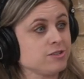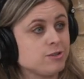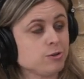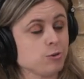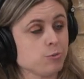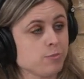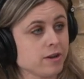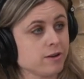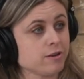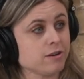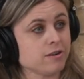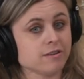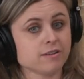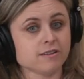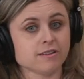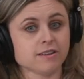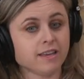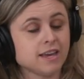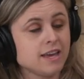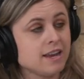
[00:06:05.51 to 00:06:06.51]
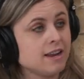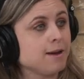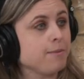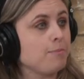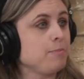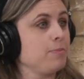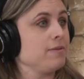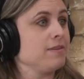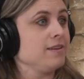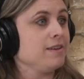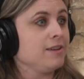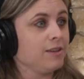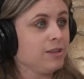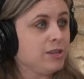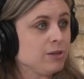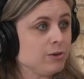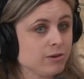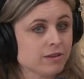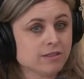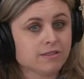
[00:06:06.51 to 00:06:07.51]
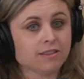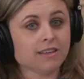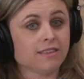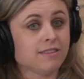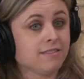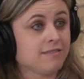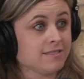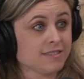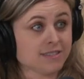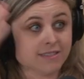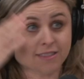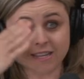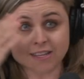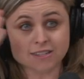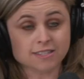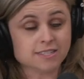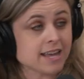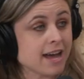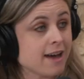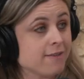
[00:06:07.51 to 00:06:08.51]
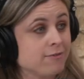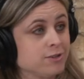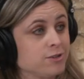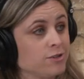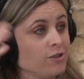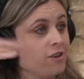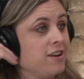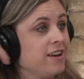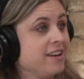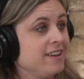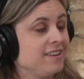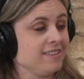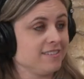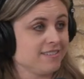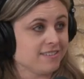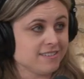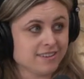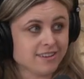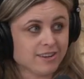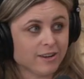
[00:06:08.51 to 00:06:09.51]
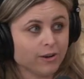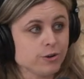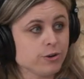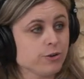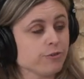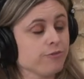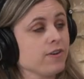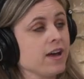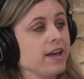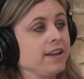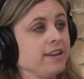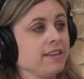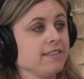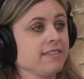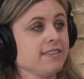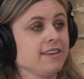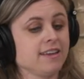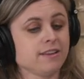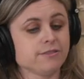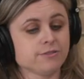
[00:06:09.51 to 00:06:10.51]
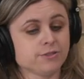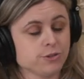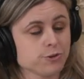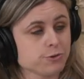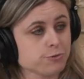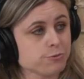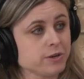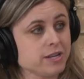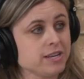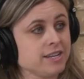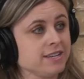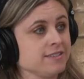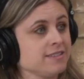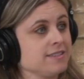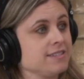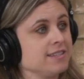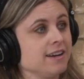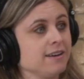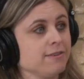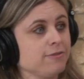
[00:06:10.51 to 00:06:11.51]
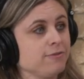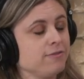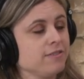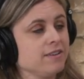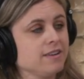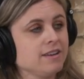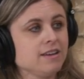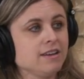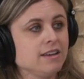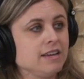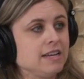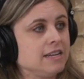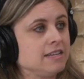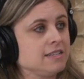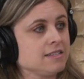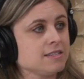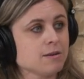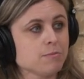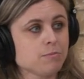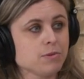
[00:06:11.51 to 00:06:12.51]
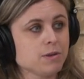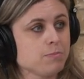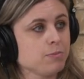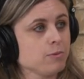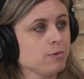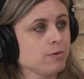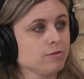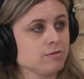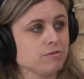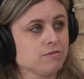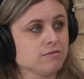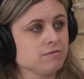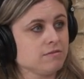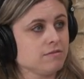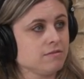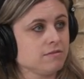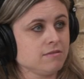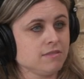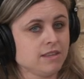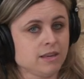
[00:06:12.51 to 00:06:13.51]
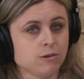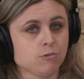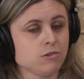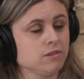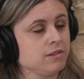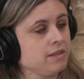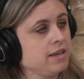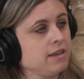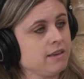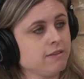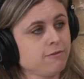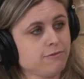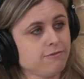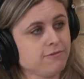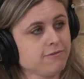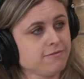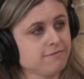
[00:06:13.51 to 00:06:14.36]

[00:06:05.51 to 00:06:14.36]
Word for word: You better get up. You it like think scavenger hunt. Mm-hmm. You're finding things, you're reading stuff. And some people they will leave.